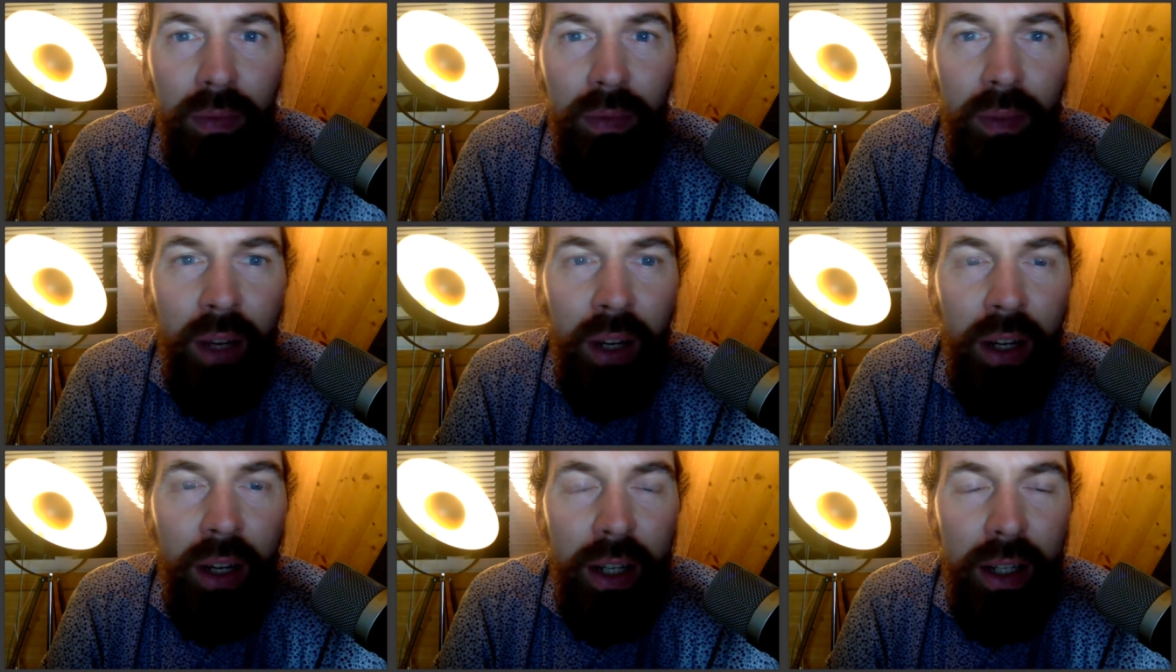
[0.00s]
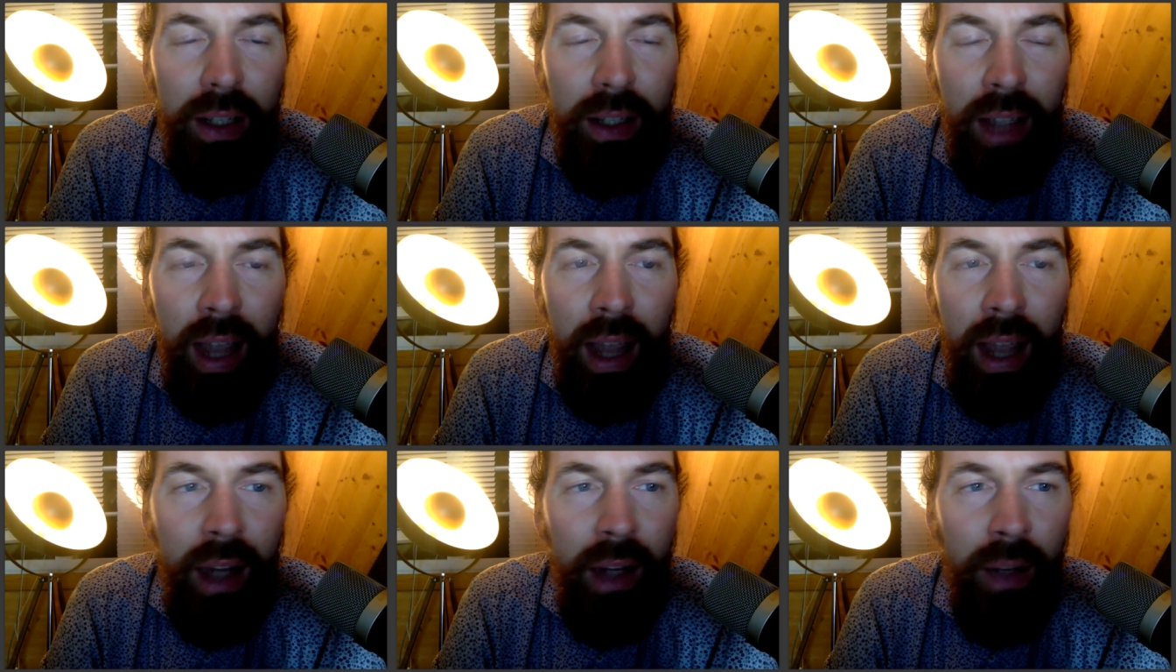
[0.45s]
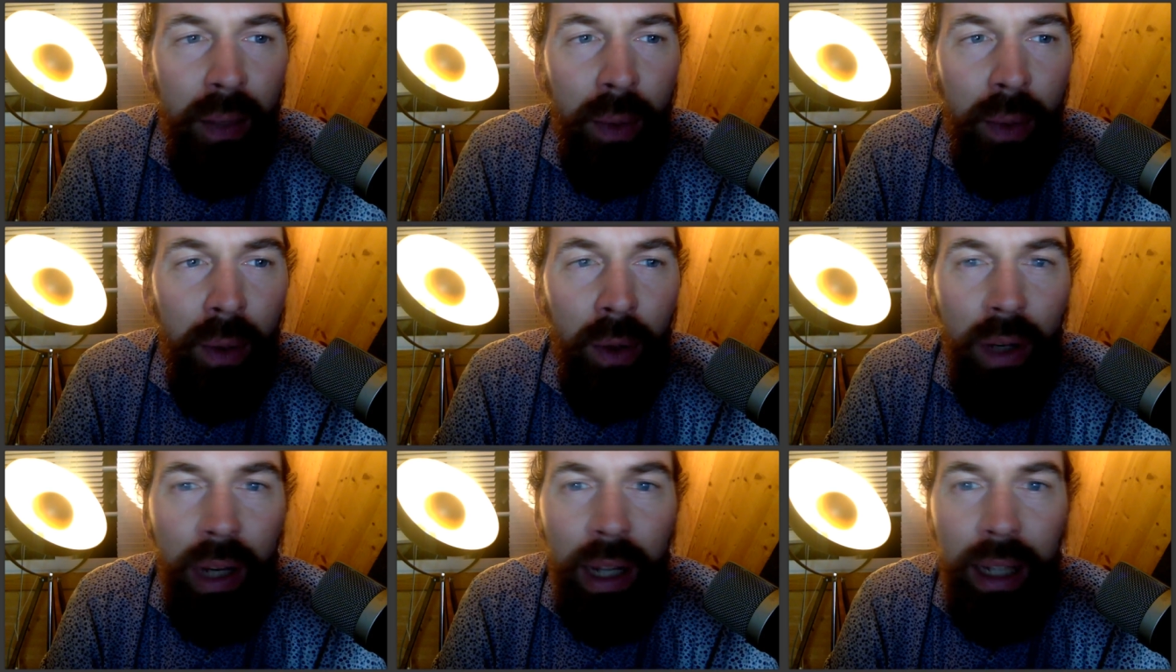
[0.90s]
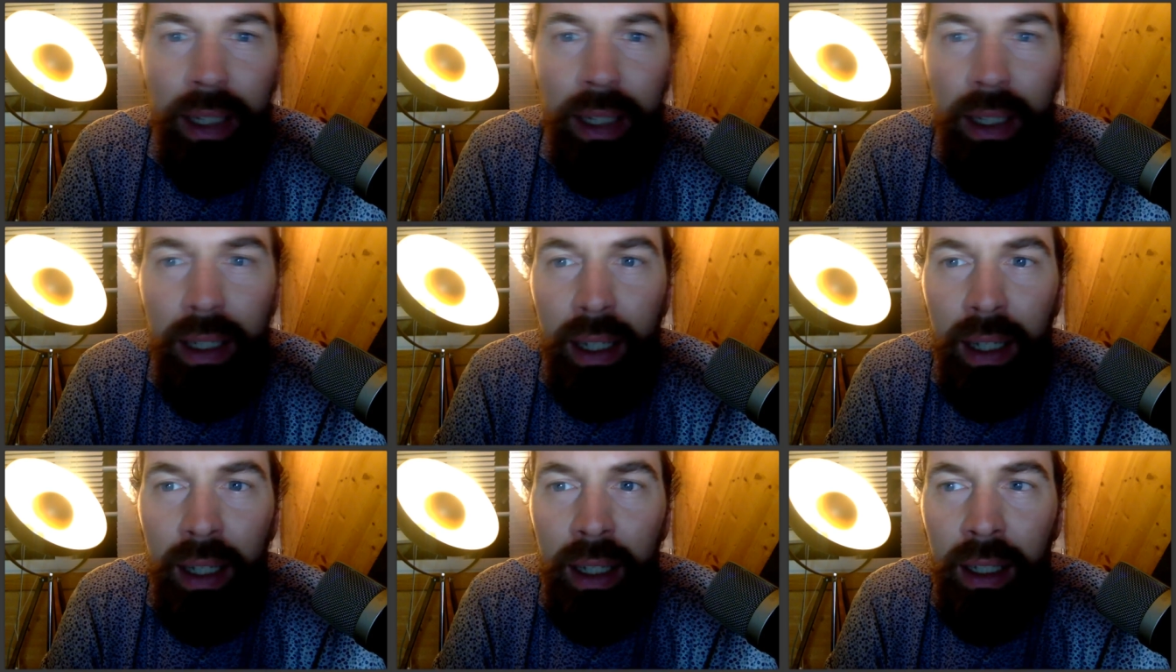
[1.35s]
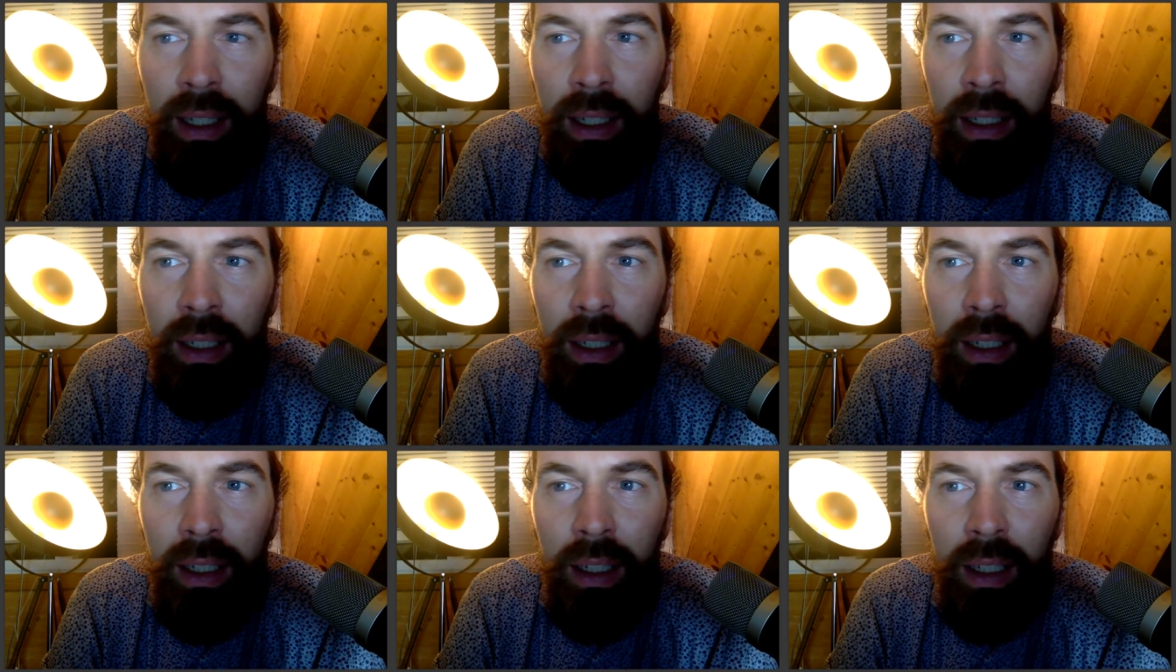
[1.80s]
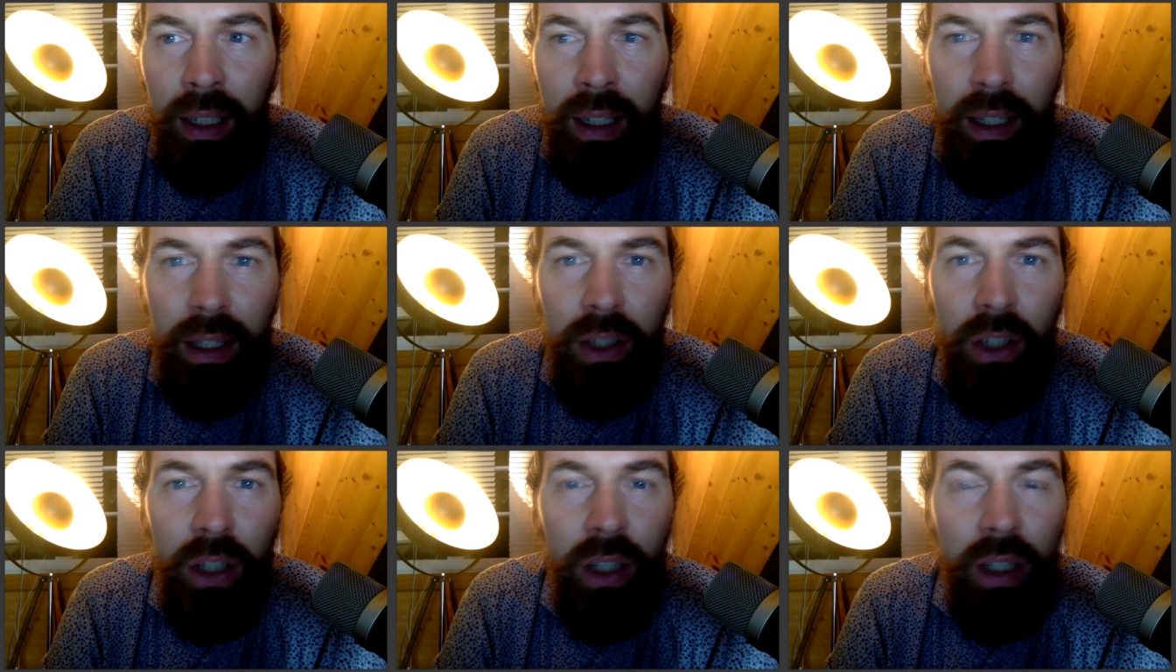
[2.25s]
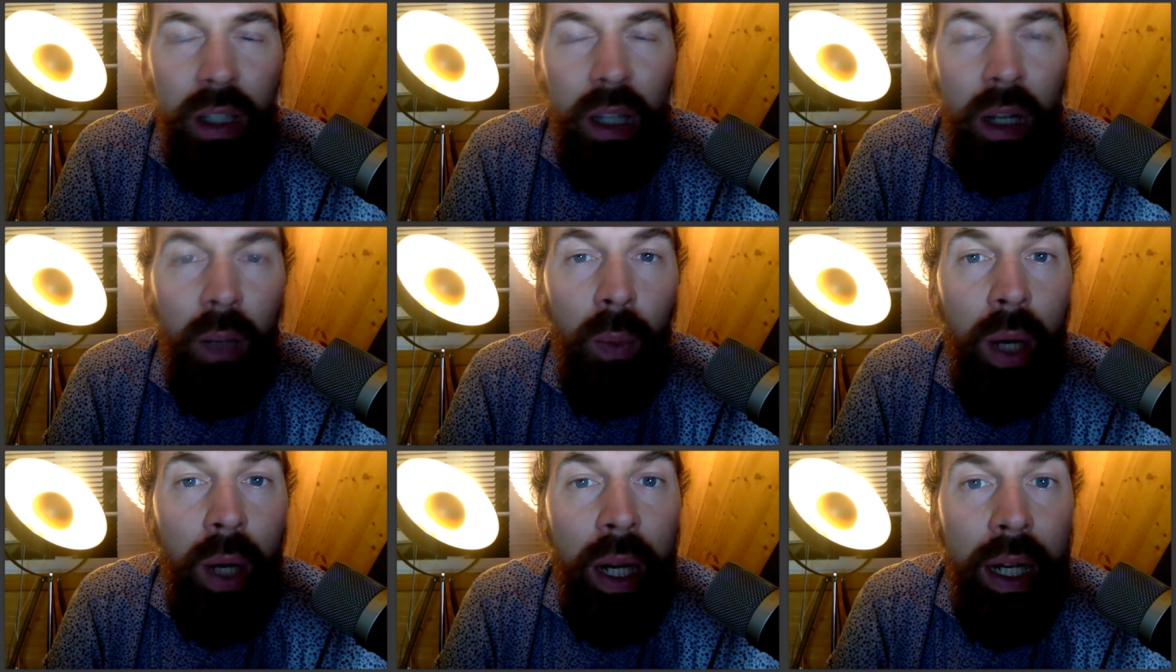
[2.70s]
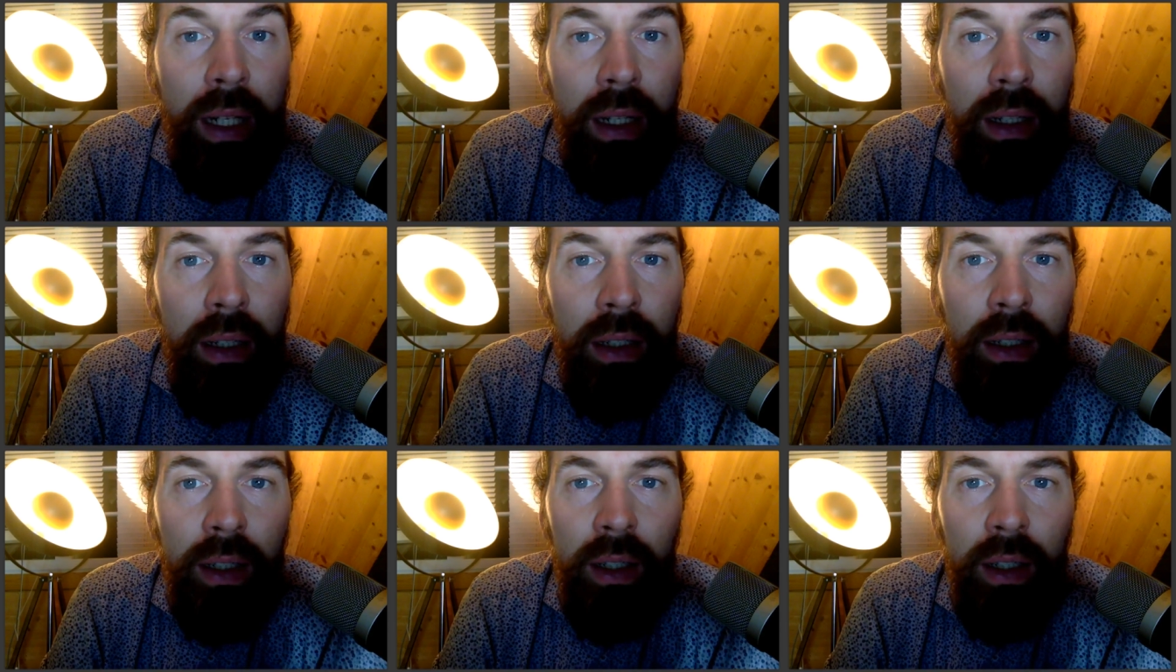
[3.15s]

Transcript: understand, he won't let it in, he's just not ready.